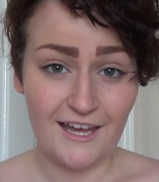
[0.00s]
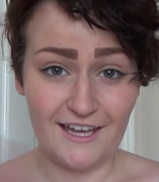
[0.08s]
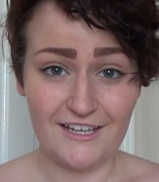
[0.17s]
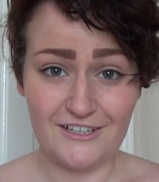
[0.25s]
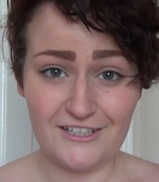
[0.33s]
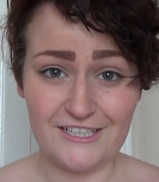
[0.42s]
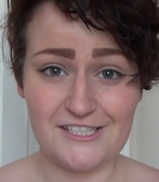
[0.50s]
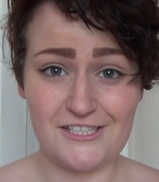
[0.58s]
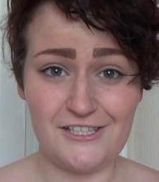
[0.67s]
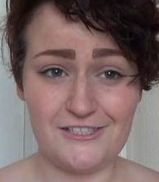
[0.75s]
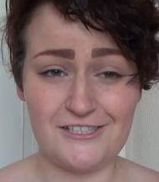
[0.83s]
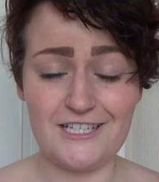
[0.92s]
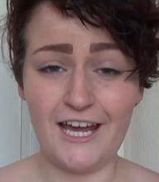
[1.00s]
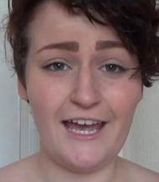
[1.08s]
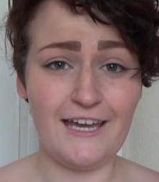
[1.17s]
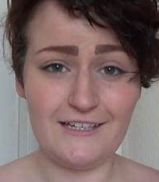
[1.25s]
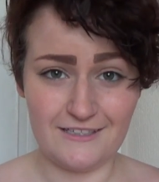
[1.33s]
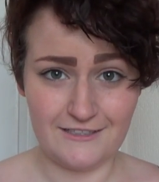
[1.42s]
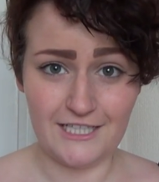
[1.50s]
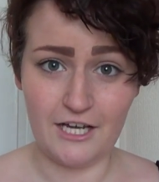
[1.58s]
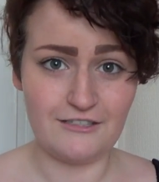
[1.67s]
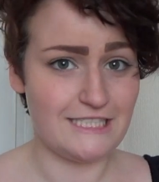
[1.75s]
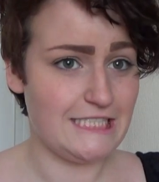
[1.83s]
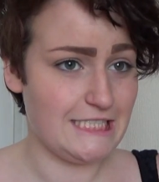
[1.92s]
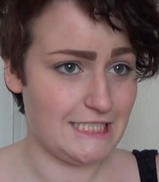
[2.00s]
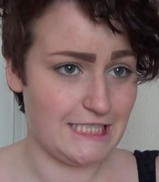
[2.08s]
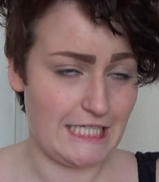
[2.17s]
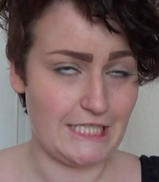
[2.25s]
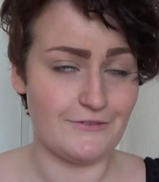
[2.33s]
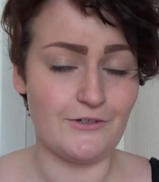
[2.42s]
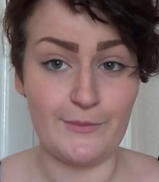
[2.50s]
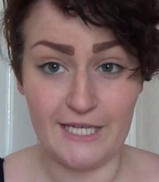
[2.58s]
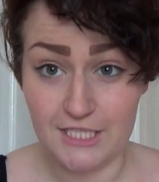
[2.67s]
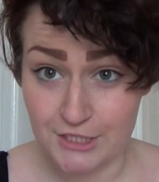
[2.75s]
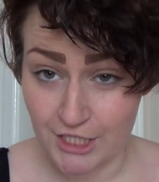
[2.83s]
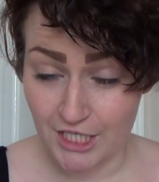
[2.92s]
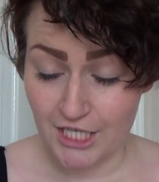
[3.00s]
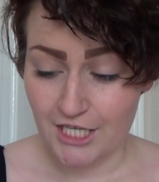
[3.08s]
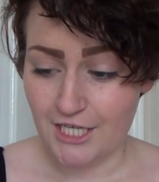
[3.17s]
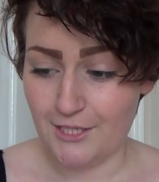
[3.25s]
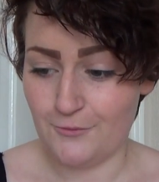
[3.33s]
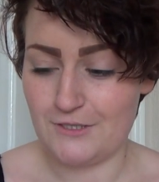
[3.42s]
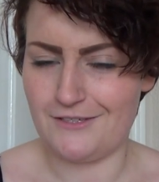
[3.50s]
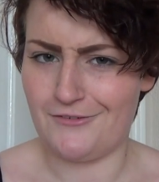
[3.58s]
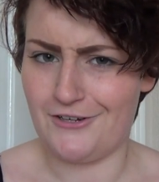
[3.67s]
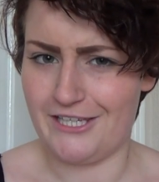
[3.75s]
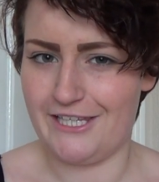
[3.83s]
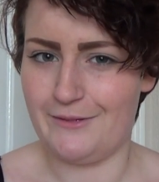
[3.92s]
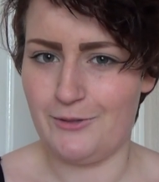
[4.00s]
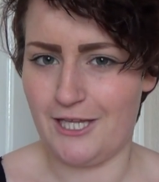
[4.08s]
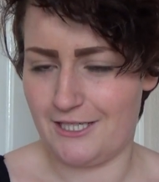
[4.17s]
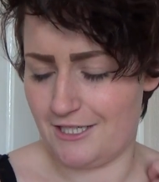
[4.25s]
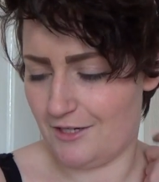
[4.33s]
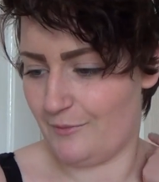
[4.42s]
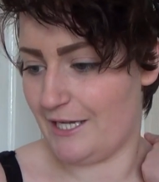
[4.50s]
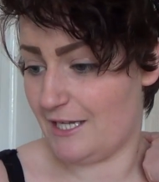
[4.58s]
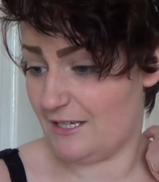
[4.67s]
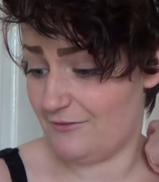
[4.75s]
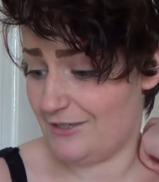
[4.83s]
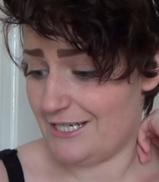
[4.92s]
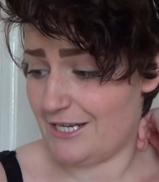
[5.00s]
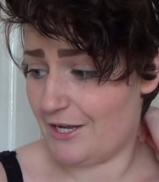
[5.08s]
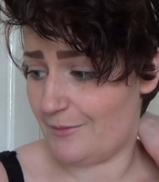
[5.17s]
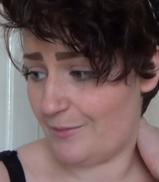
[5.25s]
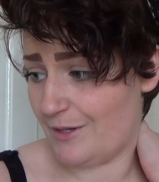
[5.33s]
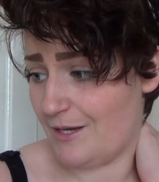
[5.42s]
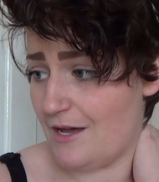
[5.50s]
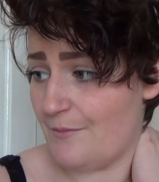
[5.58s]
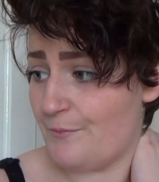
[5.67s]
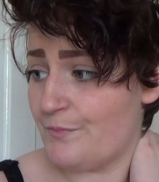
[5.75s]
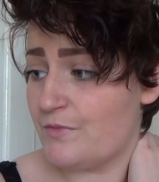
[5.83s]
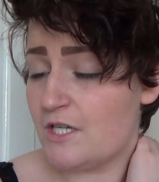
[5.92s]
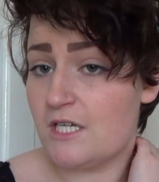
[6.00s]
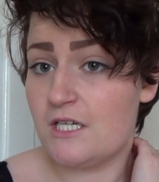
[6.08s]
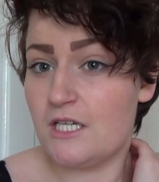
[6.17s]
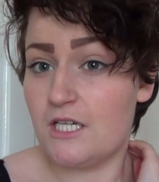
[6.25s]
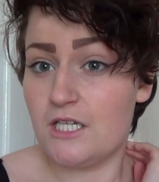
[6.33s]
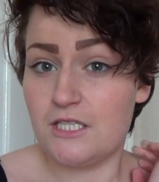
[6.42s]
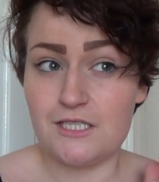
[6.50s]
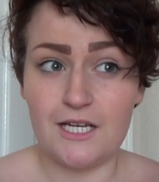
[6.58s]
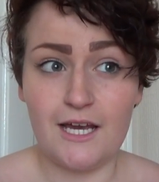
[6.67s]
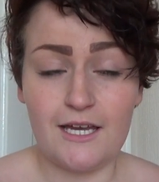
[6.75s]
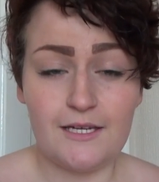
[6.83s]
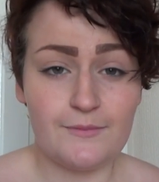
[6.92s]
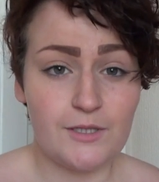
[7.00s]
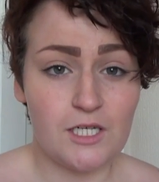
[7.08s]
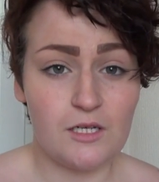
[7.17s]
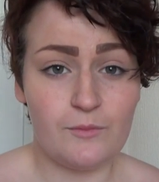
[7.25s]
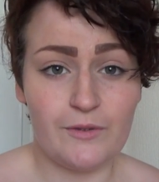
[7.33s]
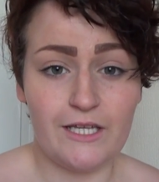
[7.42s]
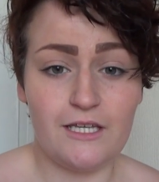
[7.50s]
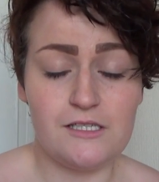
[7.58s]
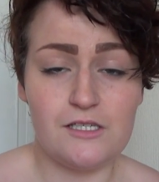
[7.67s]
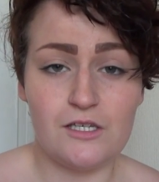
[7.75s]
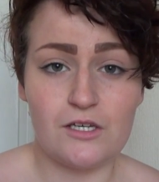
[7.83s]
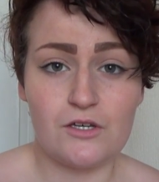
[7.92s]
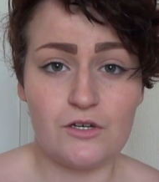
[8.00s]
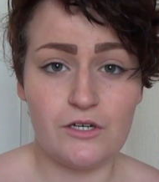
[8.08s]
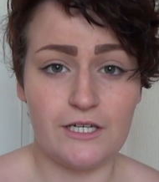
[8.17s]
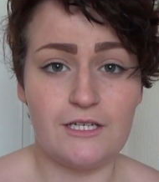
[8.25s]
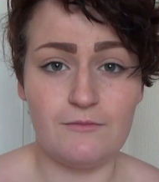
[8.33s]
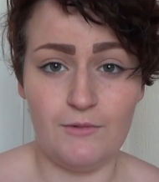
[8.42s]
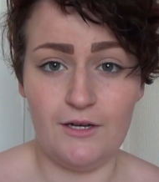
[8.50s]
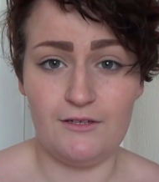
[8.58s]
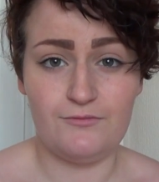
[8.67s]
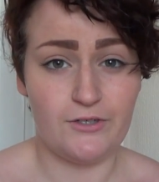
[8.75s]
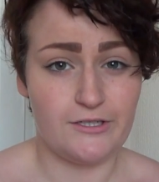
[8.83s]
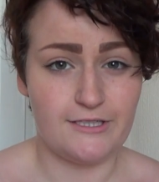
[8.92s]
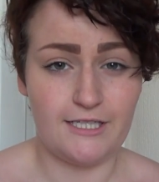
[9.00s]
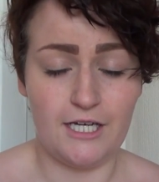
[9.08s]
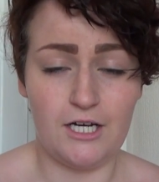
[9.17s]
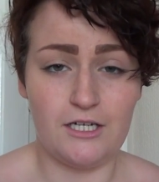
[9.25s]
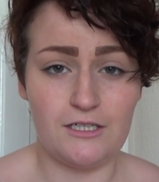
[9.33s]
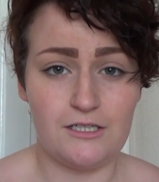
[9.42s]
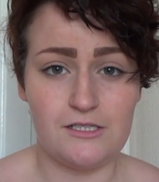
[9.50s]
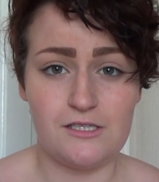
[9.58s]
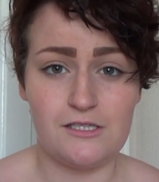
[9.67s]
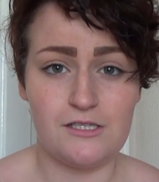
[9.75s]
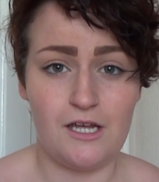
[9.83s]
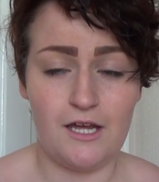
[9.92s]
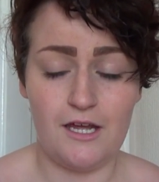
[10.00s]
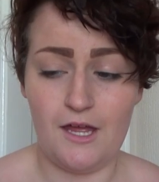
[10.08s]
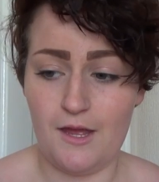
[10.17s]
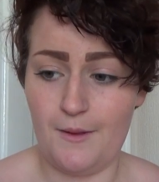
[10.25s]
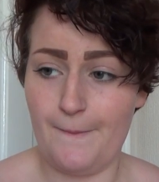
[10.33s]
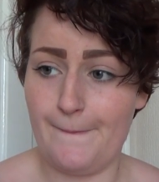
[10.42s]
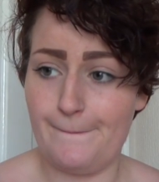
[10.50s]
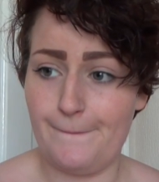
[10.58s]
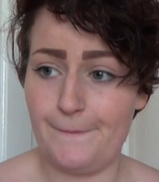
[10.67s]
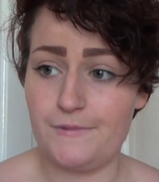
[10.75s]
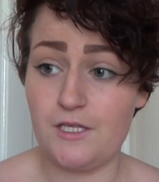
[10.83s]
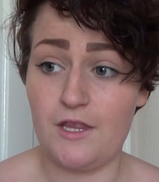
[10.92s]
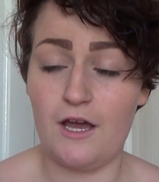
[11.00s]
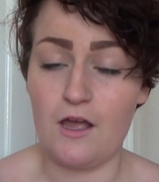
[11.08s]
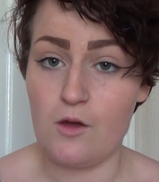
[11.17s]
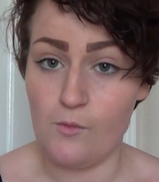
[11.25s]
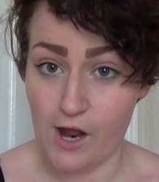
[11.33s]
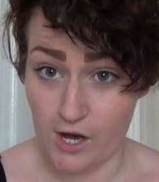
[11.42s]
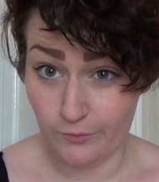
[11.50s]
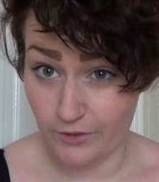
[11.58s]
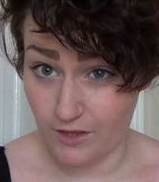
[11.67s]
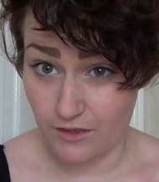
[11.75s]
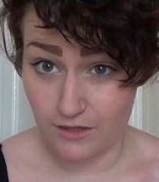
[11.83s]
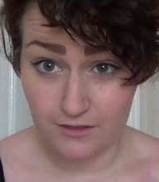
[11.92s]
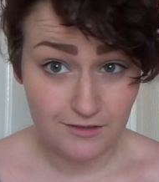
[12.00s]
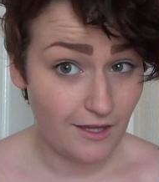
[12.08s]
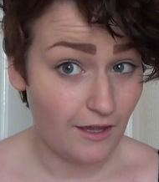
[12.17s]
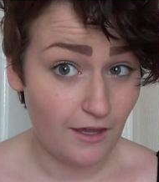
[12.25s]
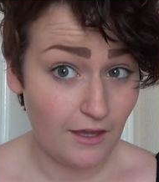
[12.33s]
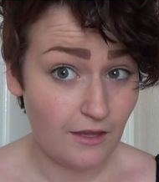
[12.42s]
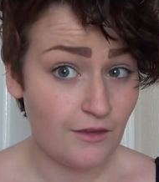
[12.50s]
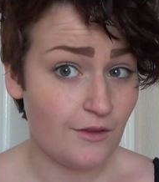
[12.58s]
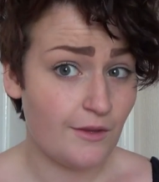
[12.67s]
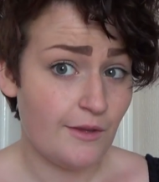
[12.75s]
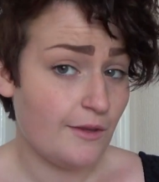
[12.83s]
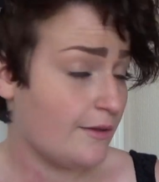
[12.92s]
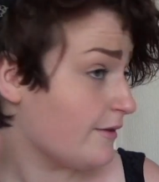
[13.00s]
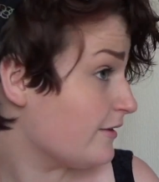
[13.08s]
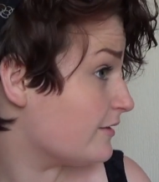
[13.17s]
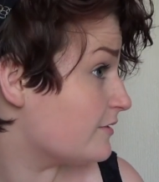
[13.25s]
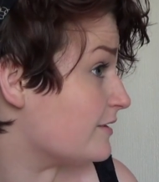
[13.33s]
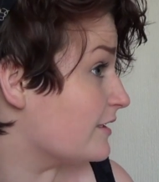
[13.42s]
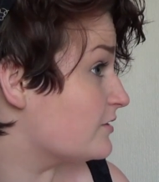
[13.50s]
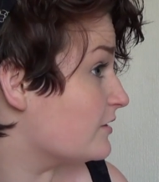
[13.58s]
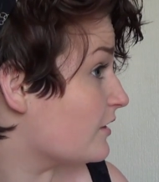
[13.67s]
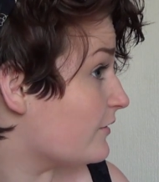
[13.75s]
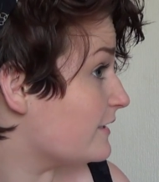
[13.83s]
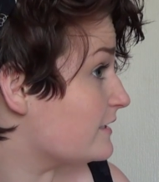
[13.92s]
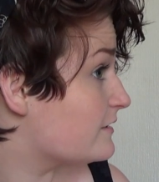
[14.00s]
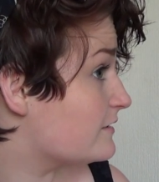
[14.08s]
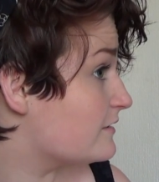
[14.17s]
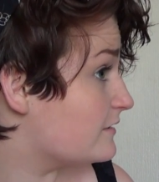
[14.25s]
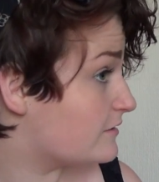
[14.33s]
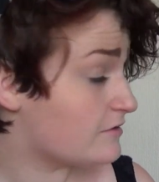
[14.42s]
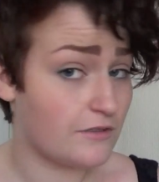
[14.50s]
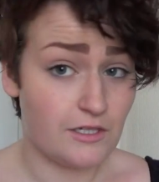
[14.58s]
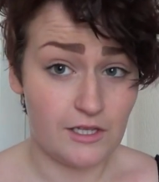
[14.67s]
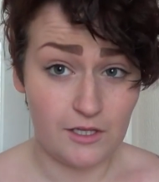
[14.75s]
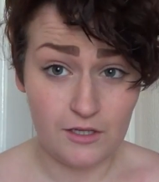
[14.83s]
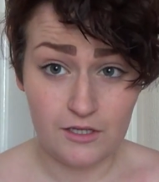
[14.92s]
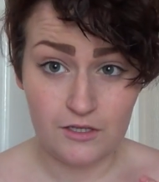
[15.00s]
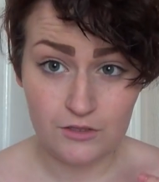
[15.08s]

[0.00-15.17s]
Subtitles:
Hi guys, so today I know I look like rubbish, wasn't really planning on making a video, but today I'm going to be cutting my Foxy Locks so that I can wear them with this hair, because as you know it's really